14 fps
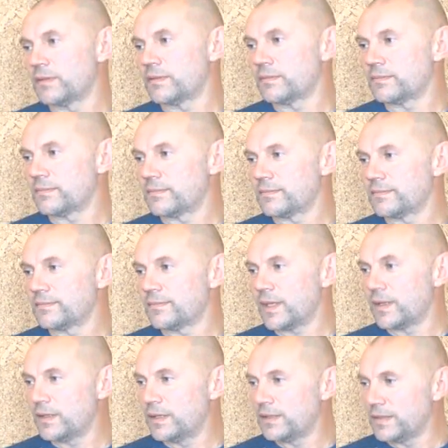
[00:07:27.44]
Just feel.
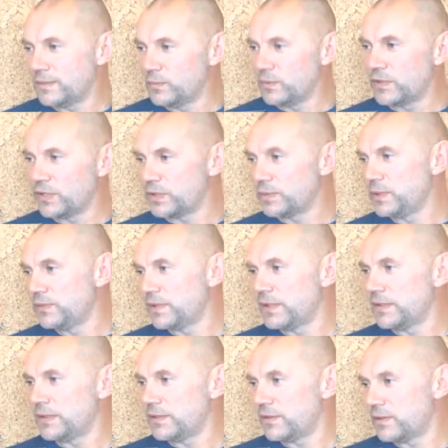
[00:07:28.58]
When you look
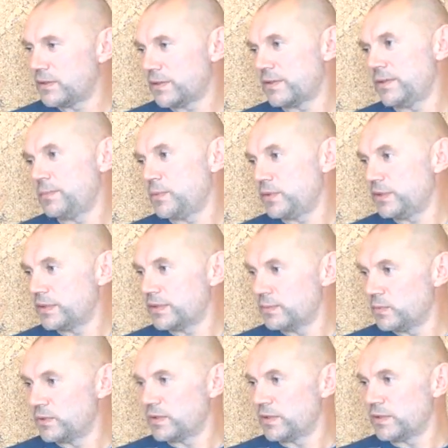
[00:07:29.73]
into my eyes, you don't
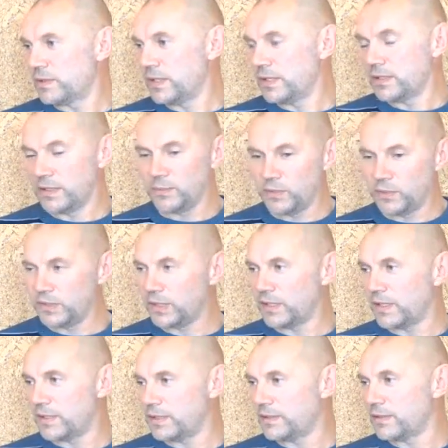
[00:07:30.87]
just look. I'm not
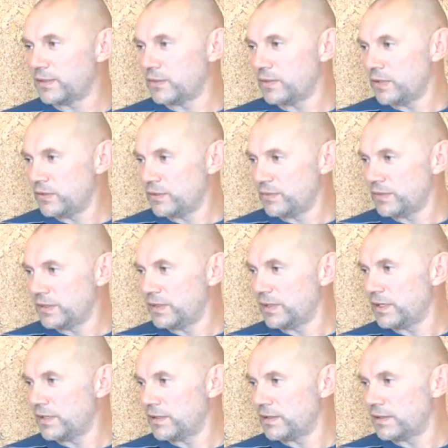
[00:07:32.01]
just a picture. You
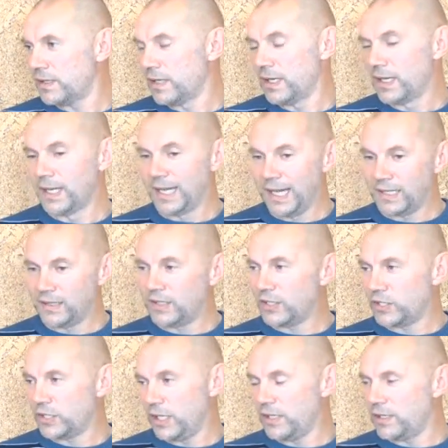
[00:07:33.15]
have a certain attitude.
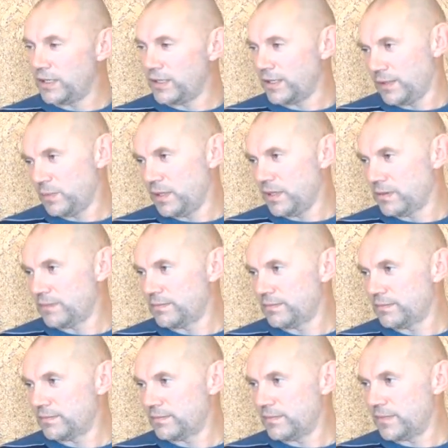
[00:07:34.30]
That is
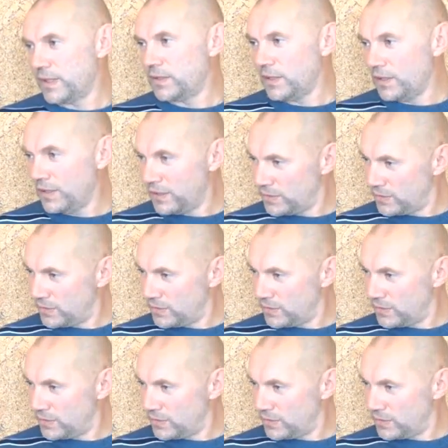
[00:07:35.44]
the feeling.